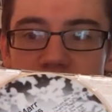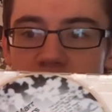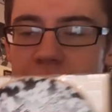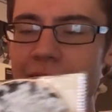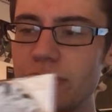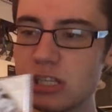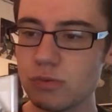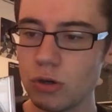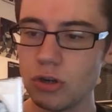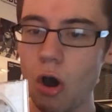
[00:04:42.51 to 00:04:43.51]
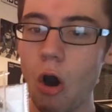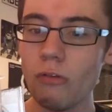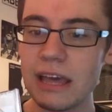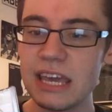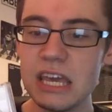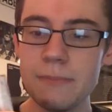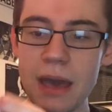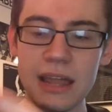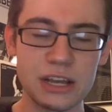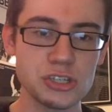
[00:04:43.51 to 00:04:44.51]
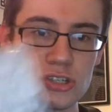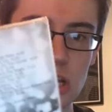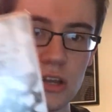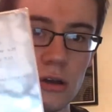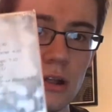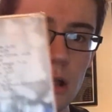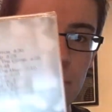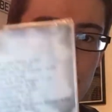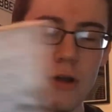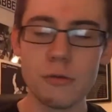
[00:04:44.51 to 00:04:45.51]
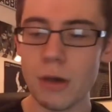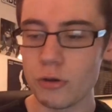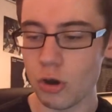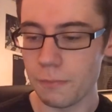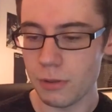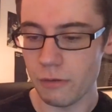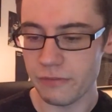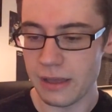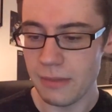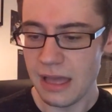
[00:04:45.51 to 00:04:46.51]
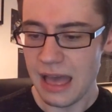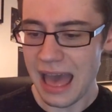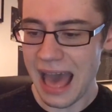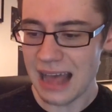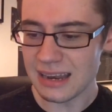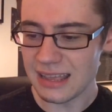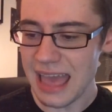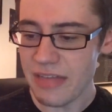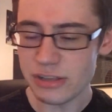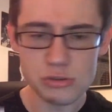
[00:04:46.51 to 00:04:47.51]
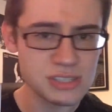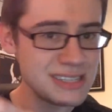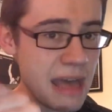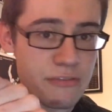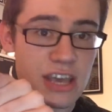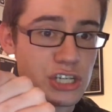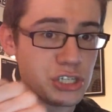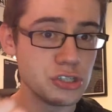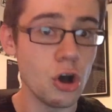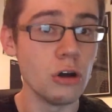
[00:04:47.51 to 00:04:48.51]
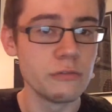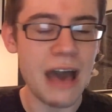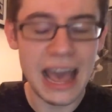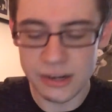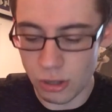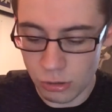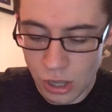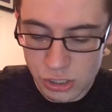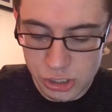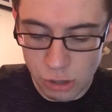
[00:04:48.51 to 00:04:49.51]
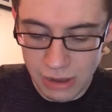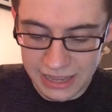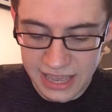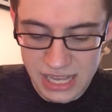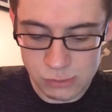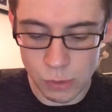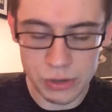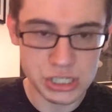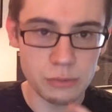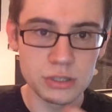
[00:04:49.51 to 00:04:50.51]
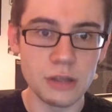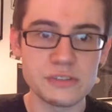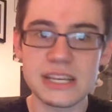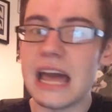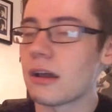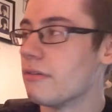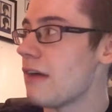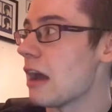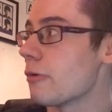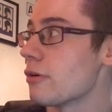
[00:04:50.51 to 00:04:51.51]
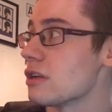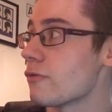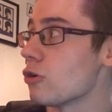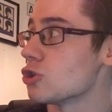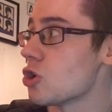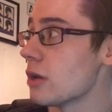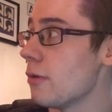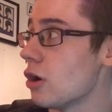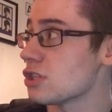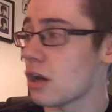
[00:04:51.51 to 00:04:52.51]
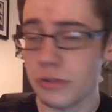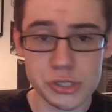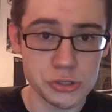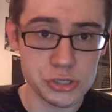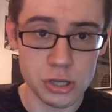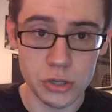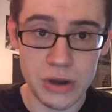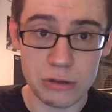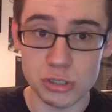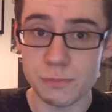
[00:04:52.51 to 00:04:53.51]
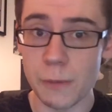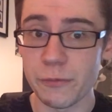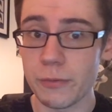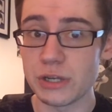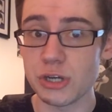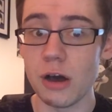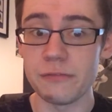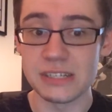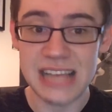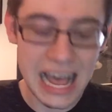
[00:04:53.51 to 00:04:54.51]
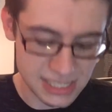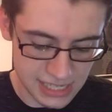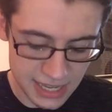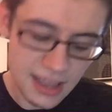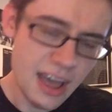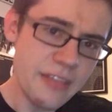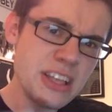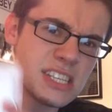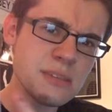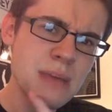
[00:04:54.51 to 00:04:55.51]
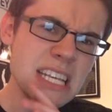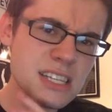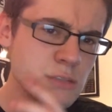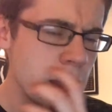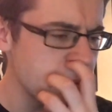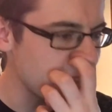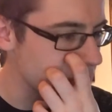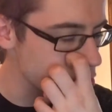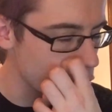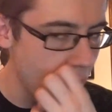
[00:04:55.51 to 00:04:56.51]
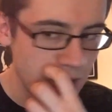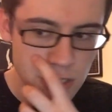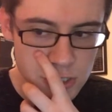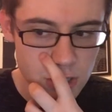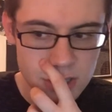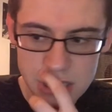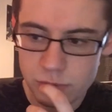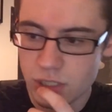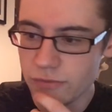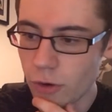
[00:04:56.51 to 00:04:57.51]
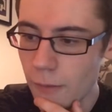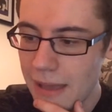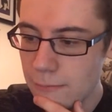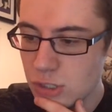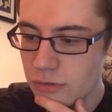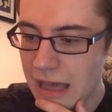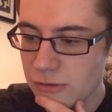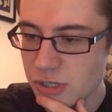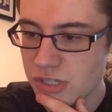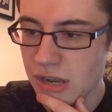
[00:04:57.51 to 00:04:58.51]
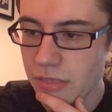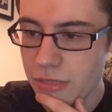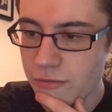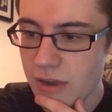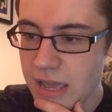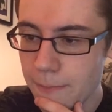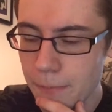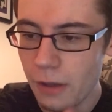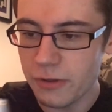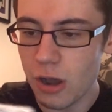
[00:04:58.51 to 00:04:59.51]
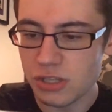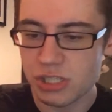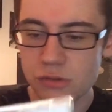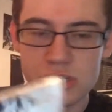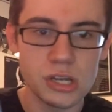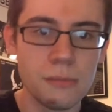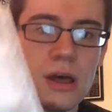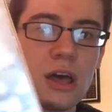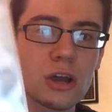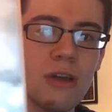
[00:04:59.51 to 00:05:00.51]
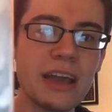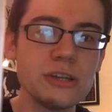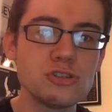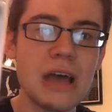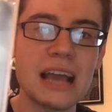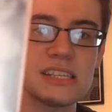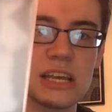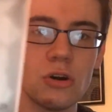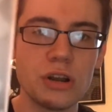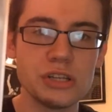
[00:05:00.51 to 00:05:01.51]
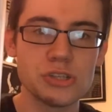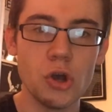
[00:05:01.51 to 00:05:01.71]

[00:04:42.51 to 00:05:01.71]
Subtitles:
So like, I found this one on like eBay, like it's just like a promo copy of it. And yeah, this was never issued on vinyl, so like it is one which I would love to get like on vinyl, because I've got Johnny Marr's like other two solo records, both of which are fantastic, This maybe isn't quite as good. This was from 2003, but there are still some cracking tracks, I call it.